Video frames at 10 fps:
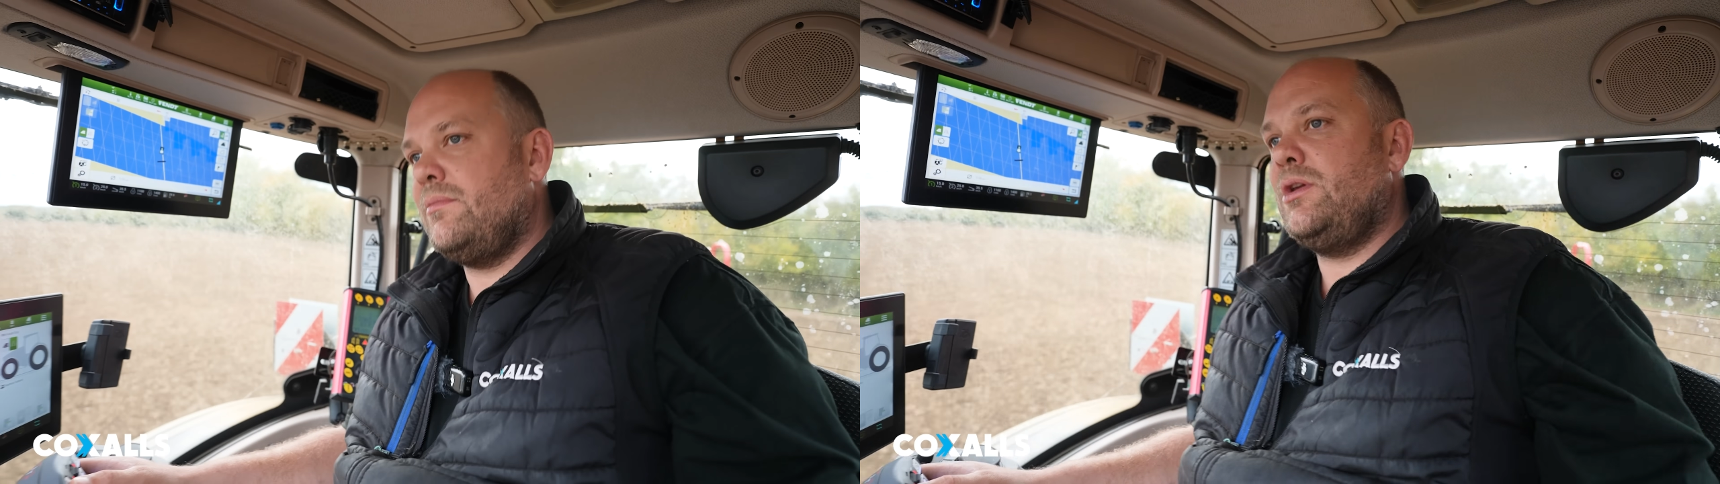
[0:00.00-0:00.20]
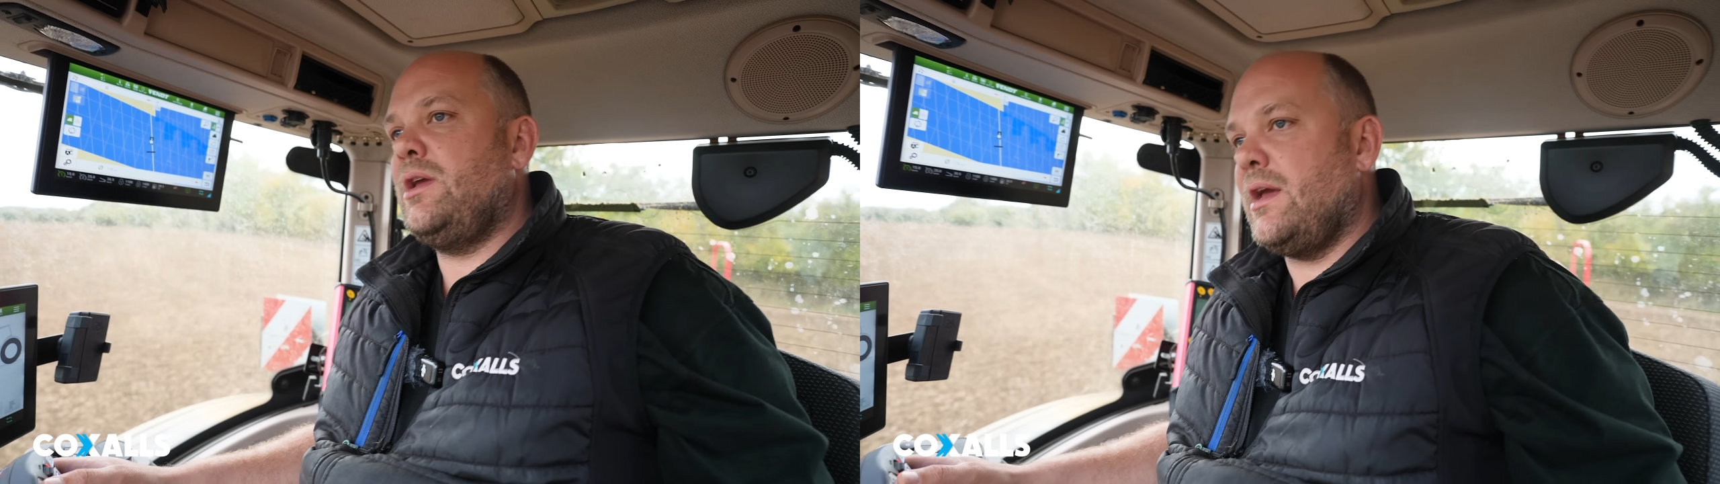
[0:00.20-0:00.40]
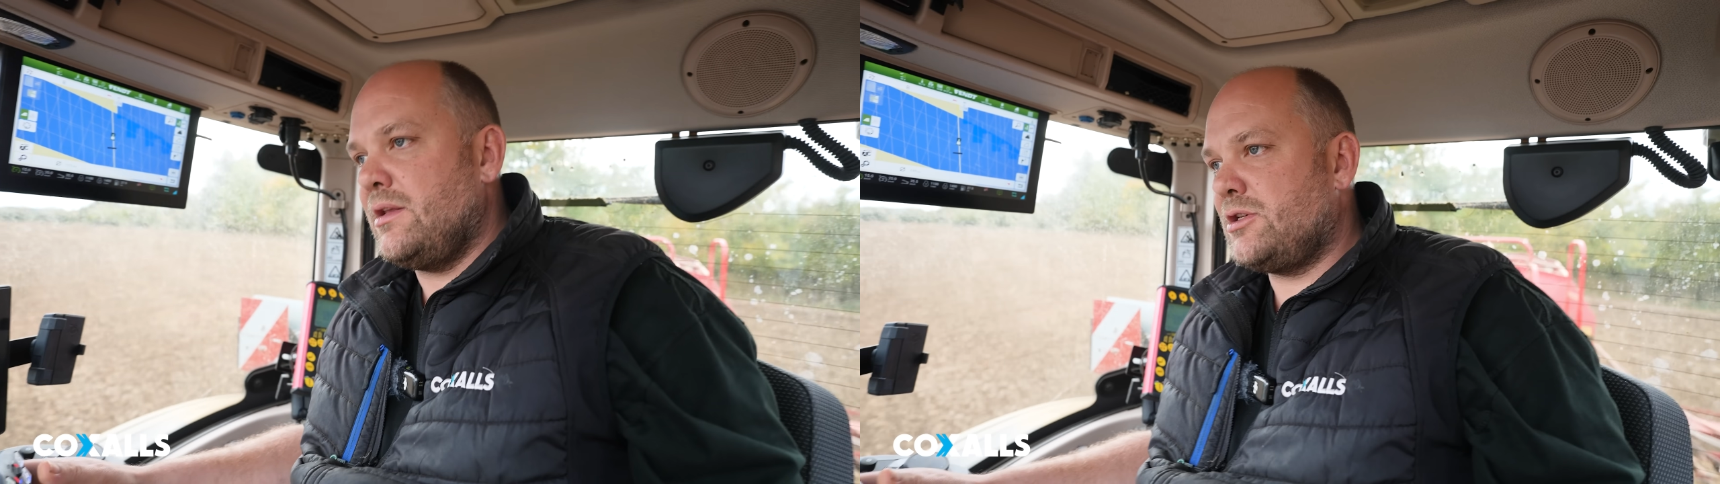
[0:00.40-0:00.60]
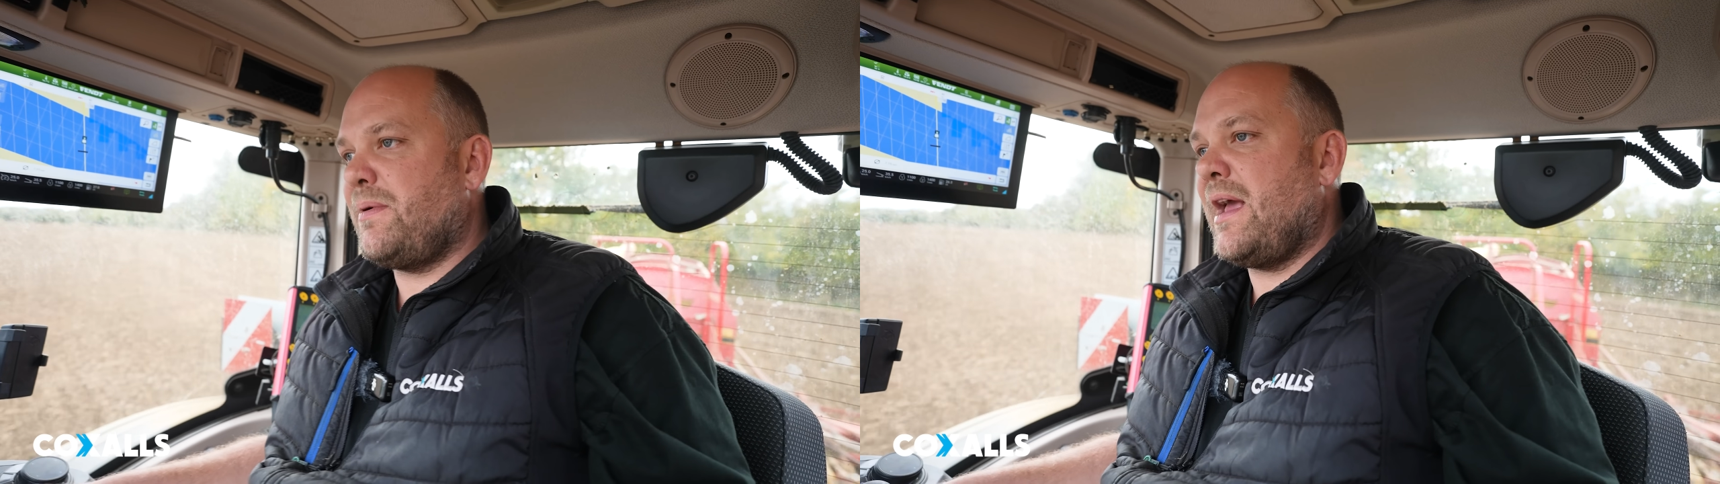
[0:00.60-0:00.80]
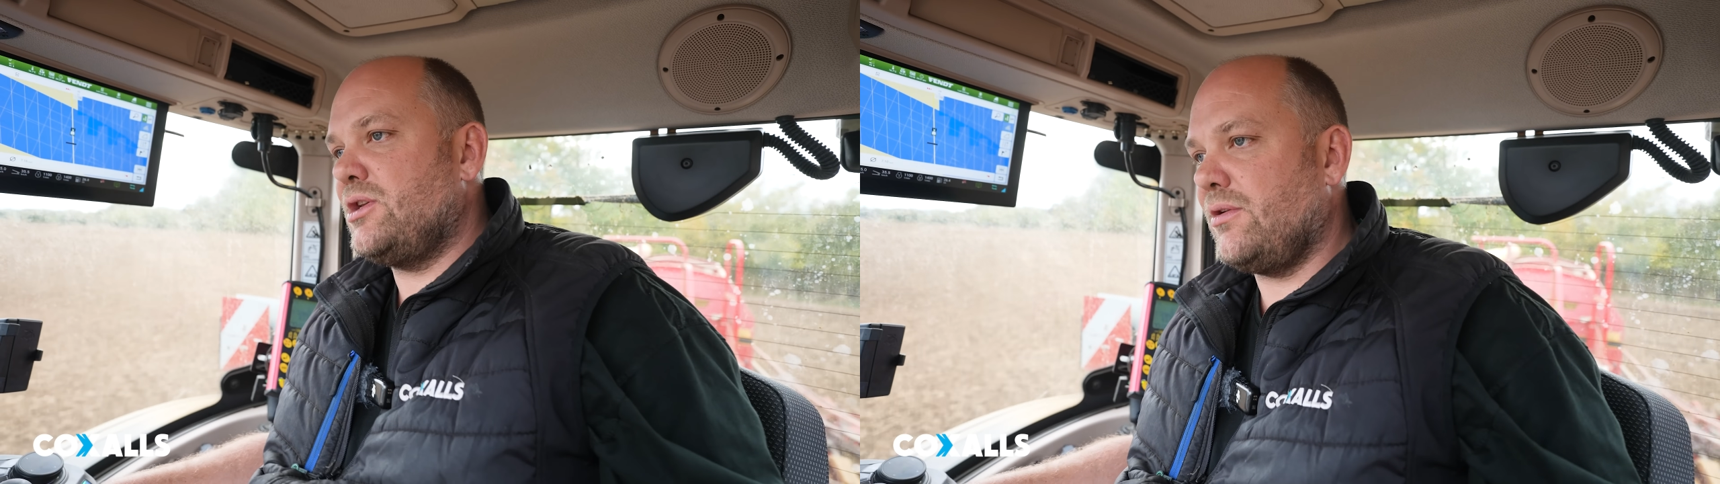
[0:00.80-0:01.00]
you get the
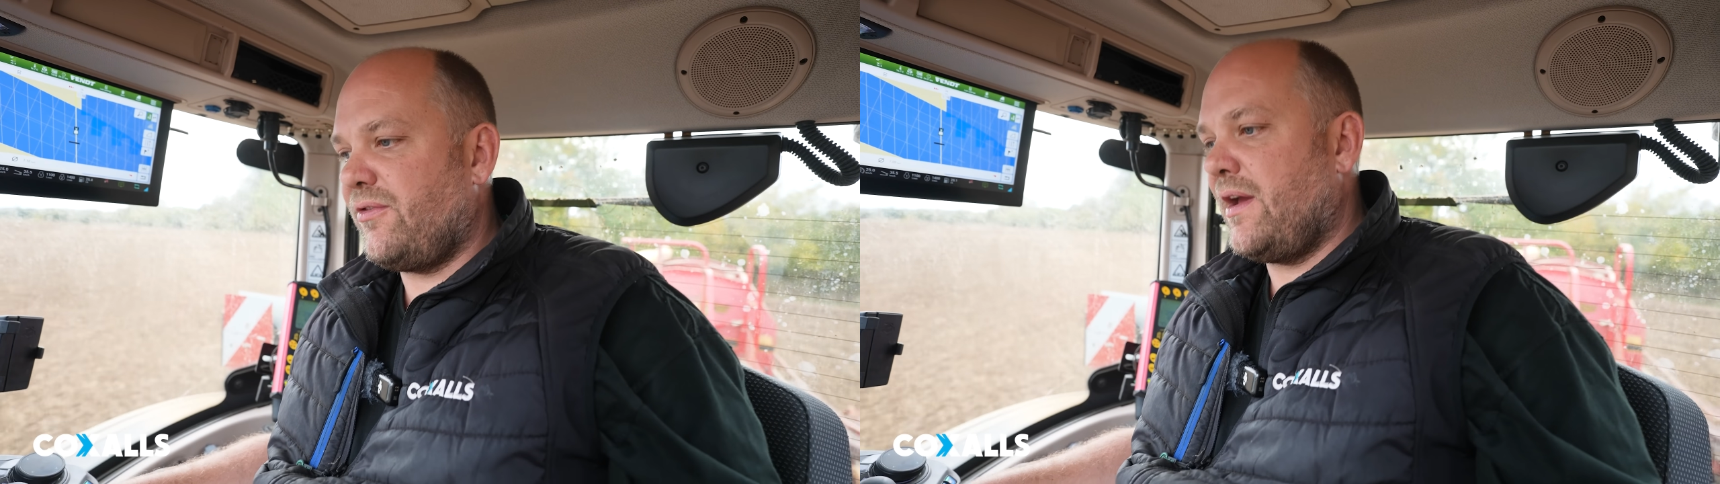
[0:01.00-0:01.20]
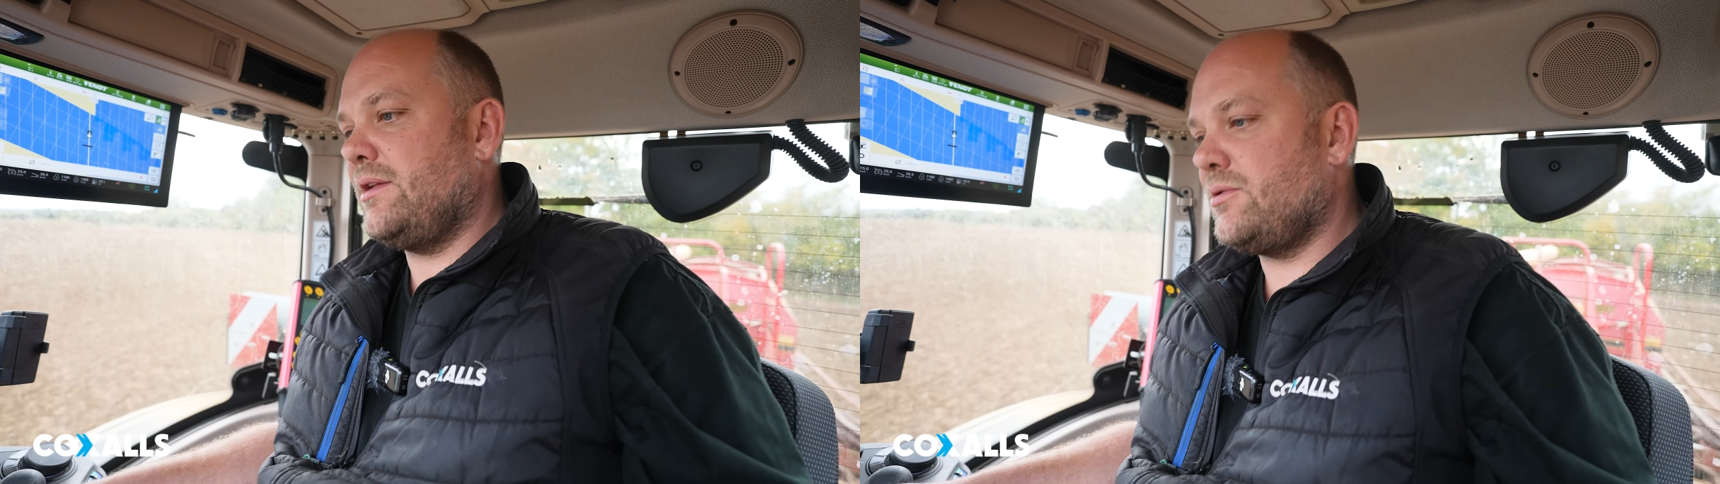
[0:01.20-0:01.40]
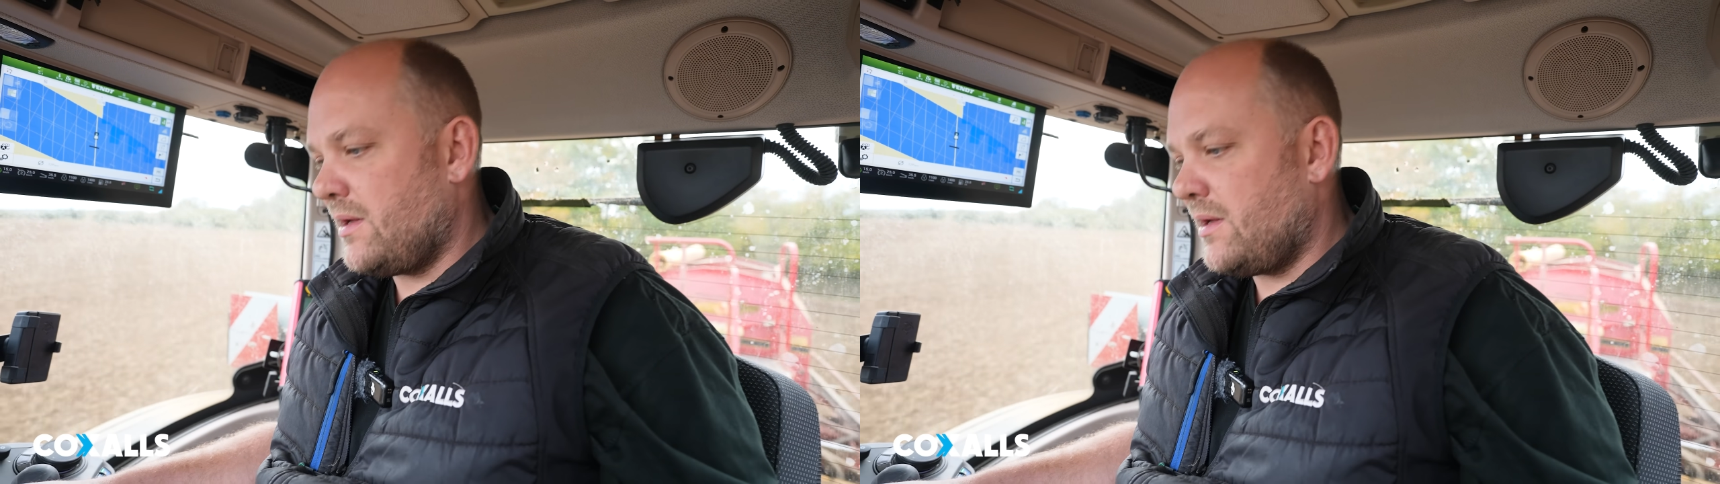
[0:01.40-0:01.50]
splash effect